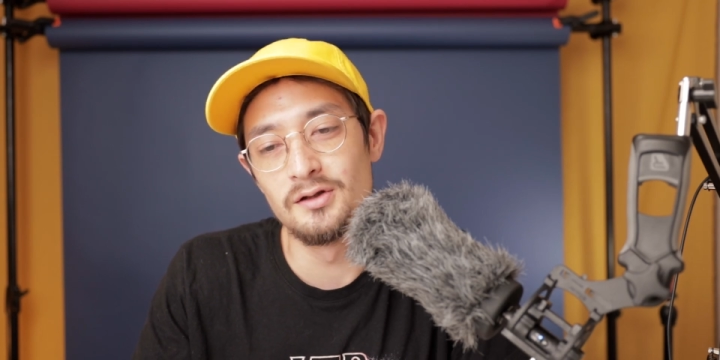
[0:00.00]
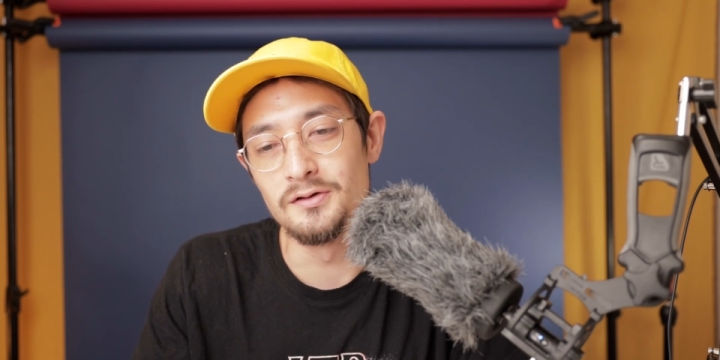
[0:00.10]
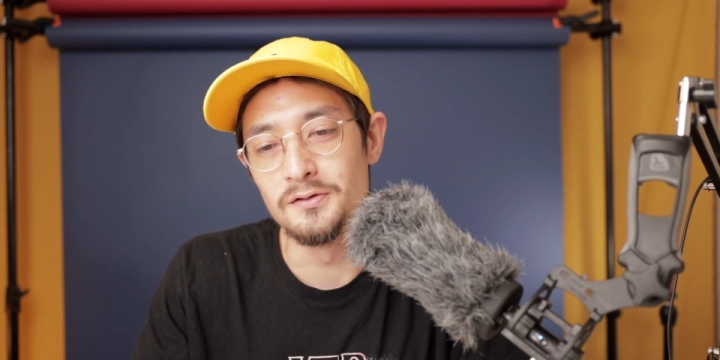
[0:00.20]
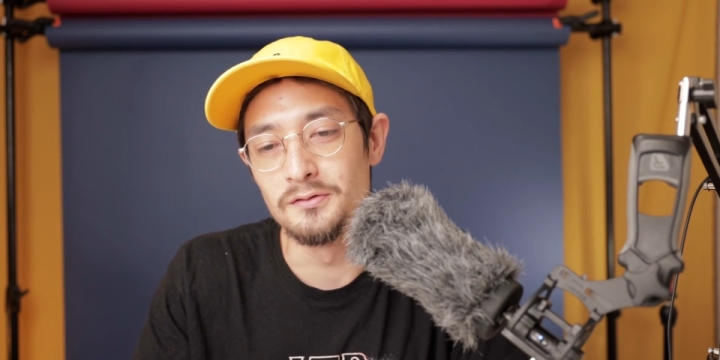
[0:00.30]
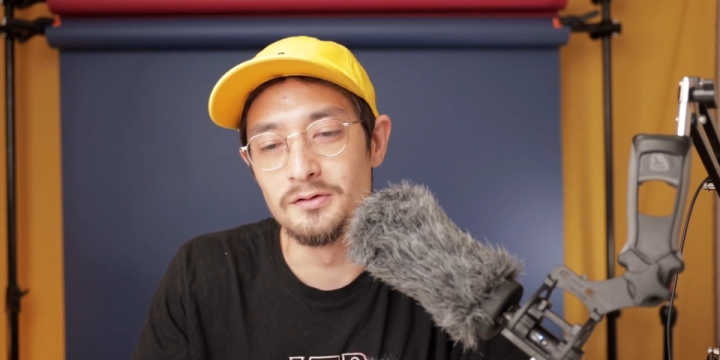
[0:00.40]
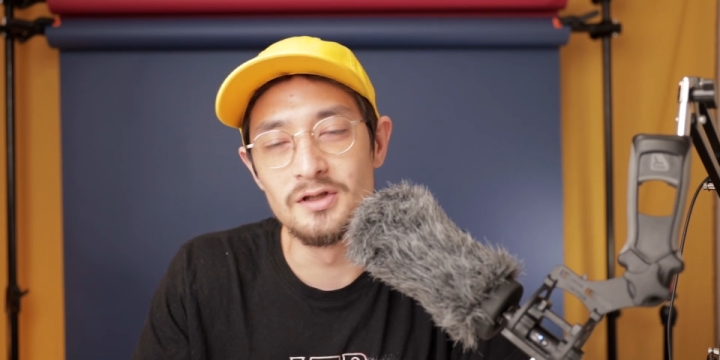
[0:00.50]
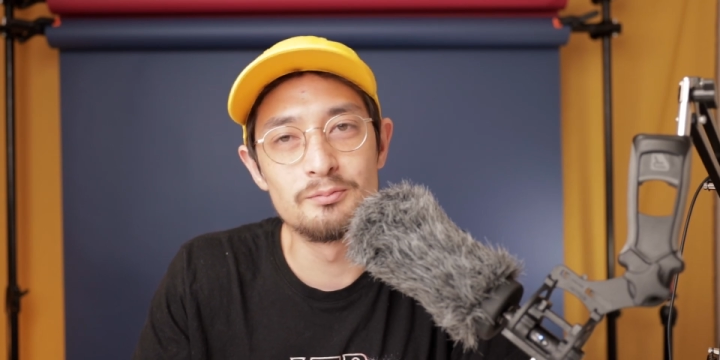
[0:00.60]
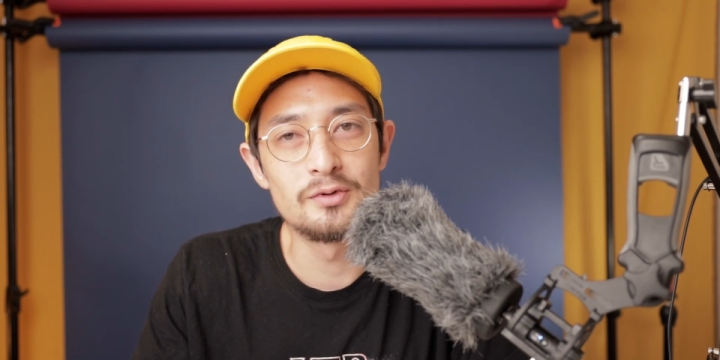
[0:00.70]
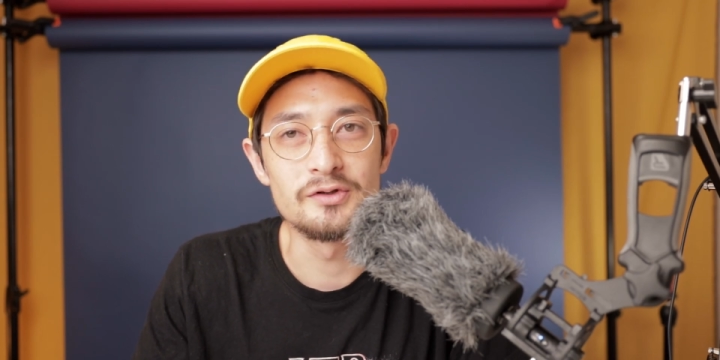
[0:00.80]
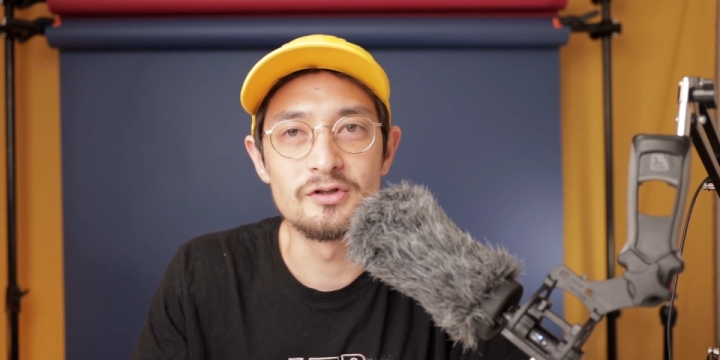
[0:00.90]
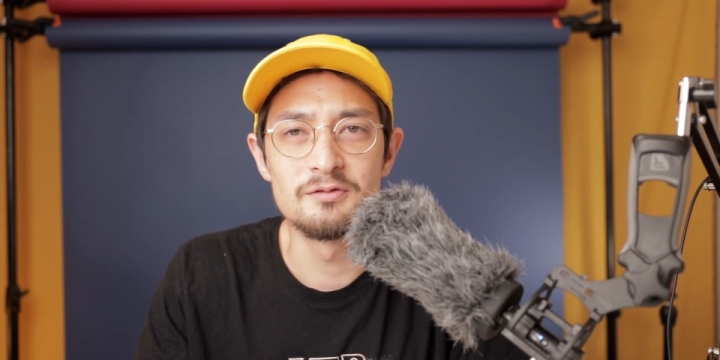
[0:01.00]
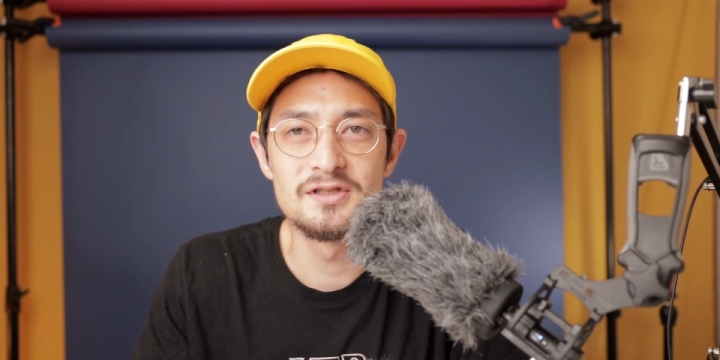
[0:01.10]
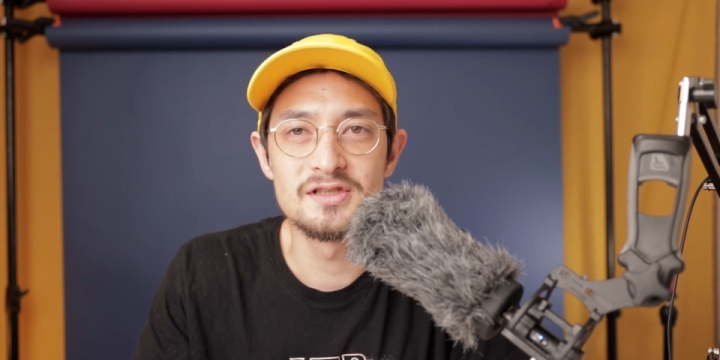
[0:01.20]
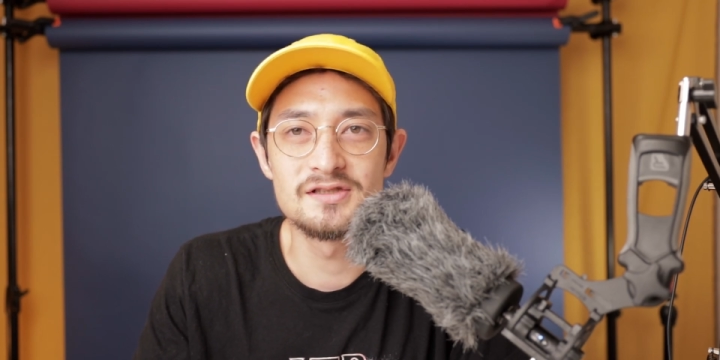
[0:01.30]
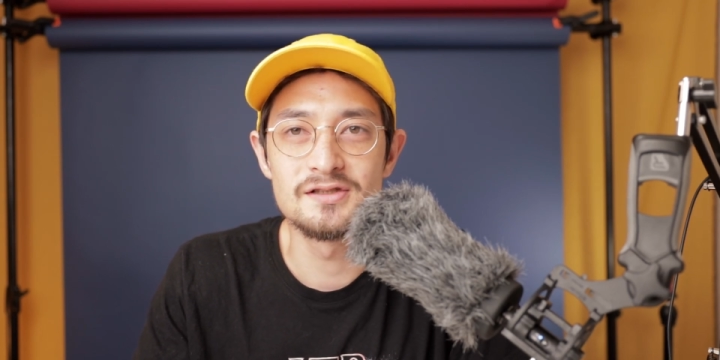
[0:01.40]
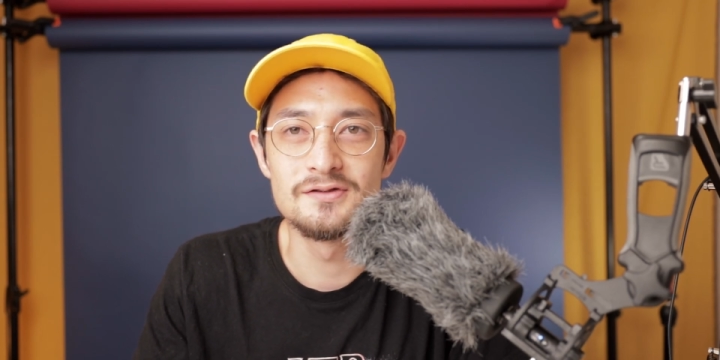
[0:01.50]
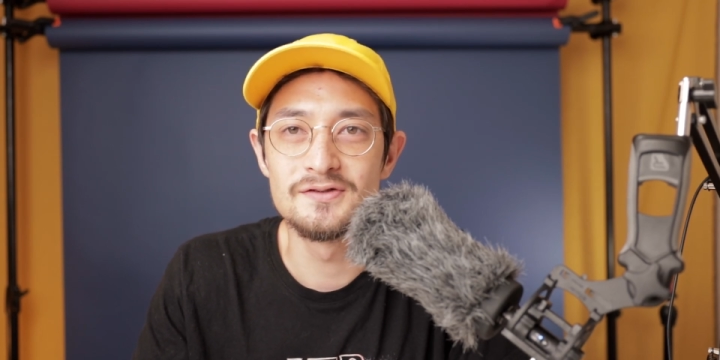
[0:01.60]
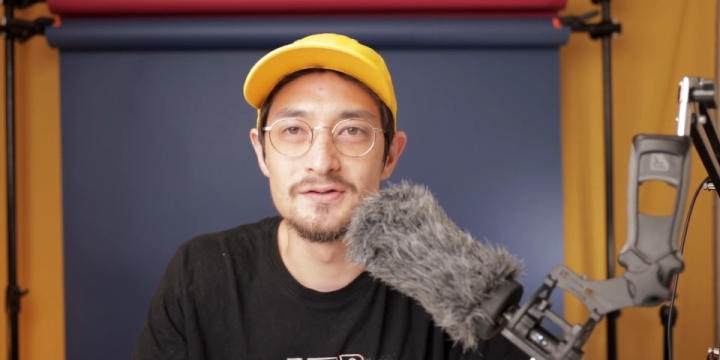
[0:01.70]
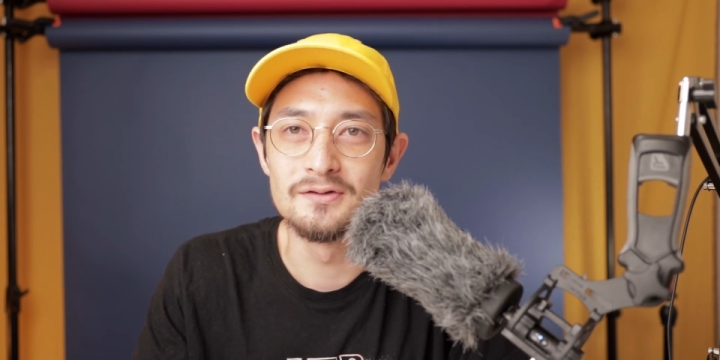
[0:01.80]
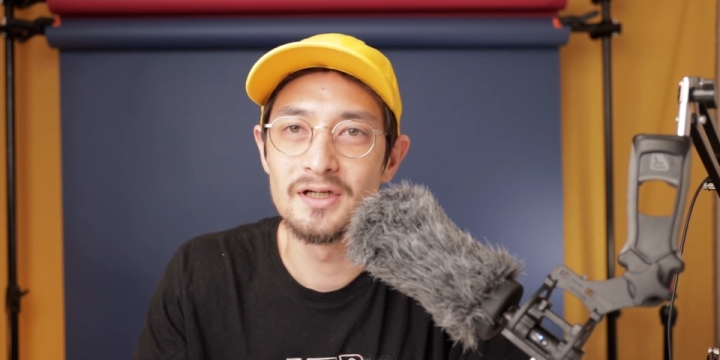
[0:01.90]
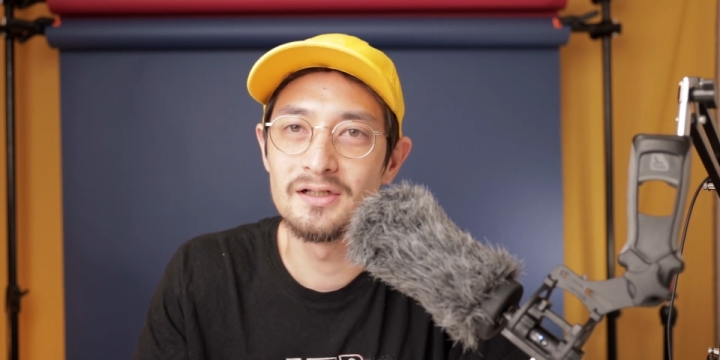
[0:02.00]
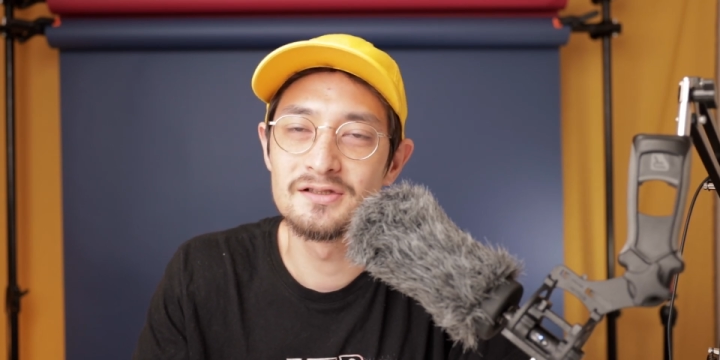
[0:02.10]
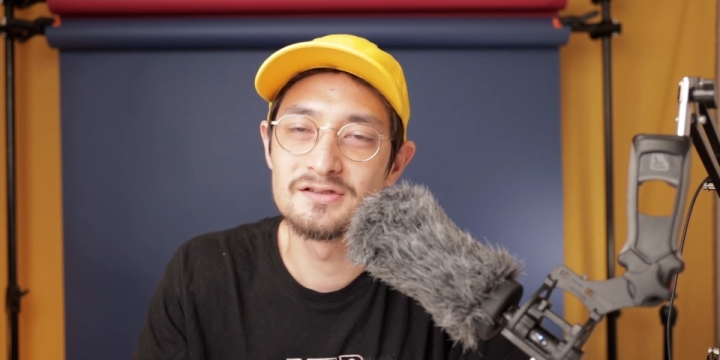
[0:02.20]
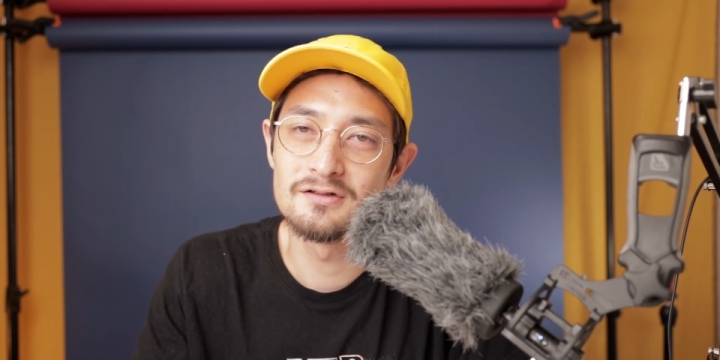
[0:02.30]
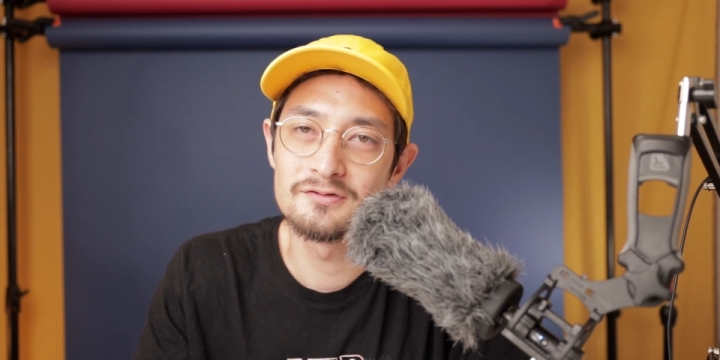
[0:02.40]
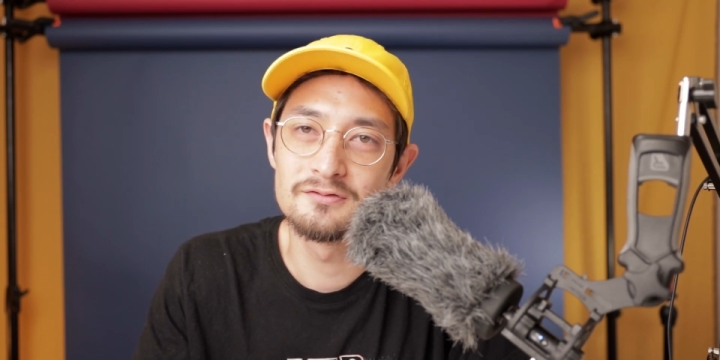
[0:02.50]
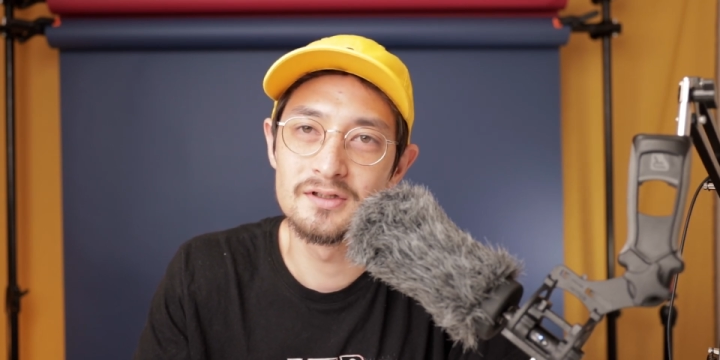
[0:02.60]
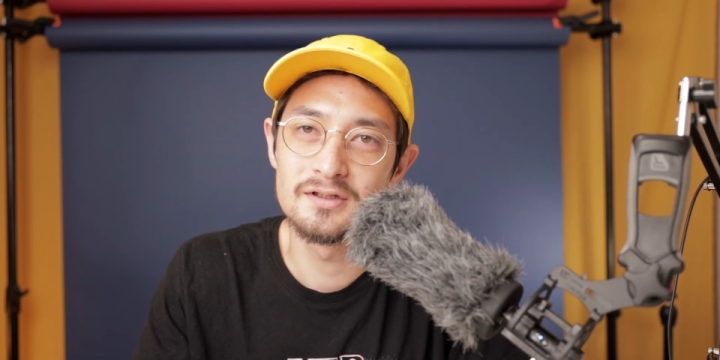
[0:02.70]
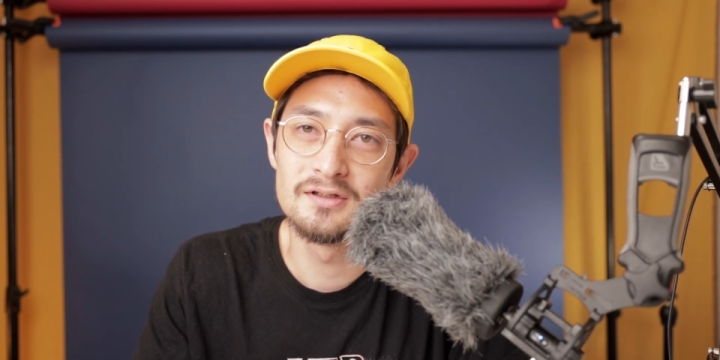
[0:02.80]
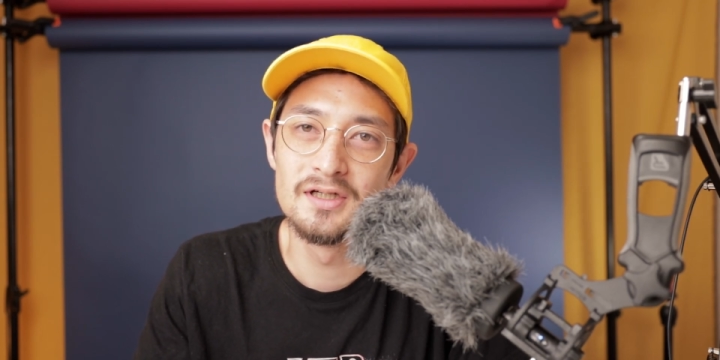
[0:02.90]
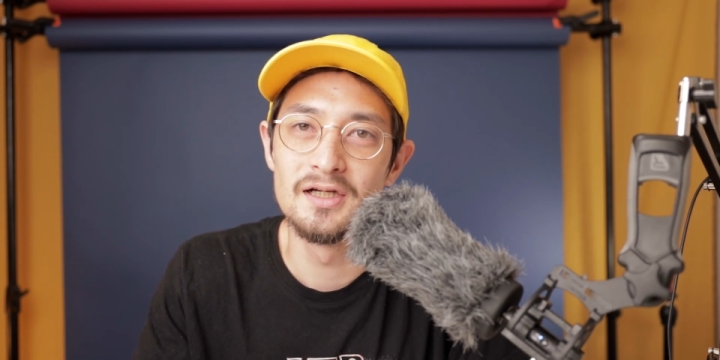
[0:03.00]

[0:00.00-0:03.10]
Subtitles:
You import your images into editing software,